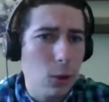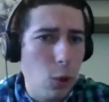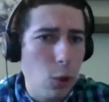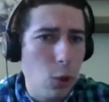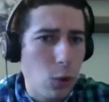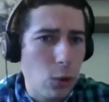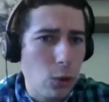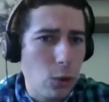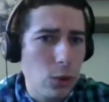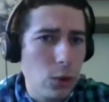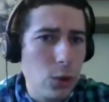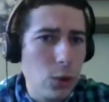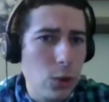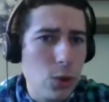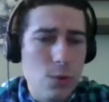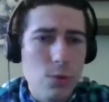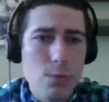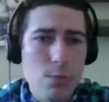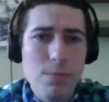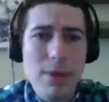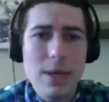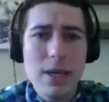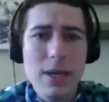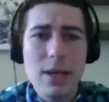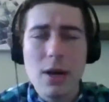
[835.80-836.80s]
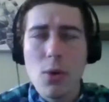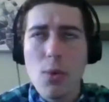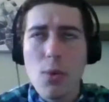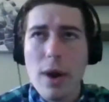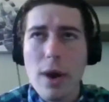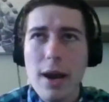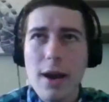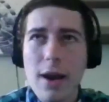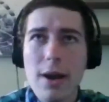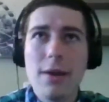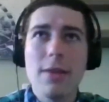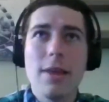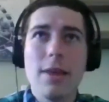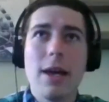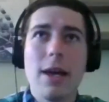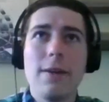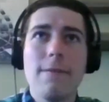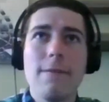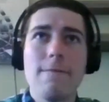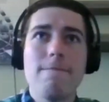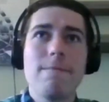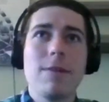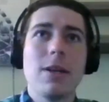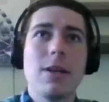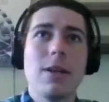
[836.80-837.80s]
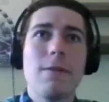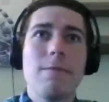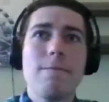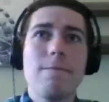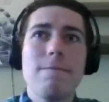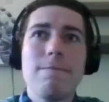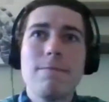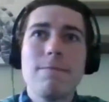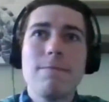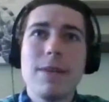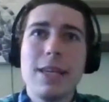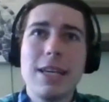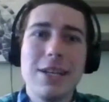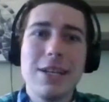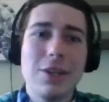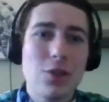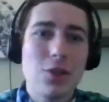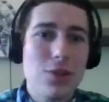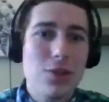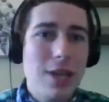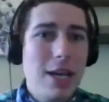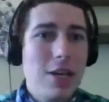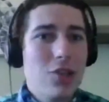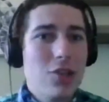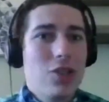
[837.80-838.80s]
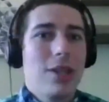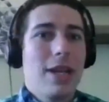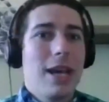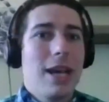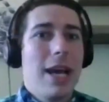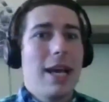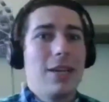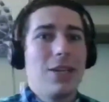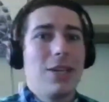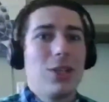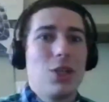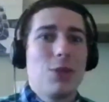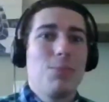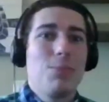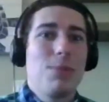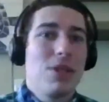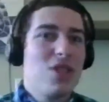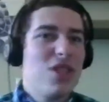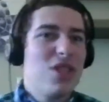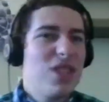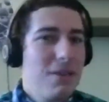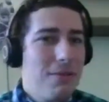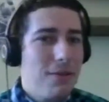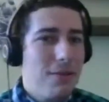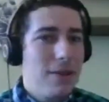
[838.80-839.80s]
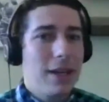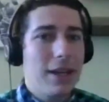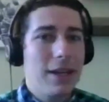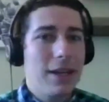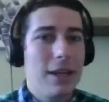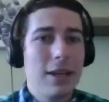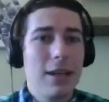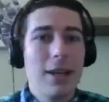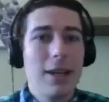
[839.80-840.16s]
local news, being aware that, each station has specific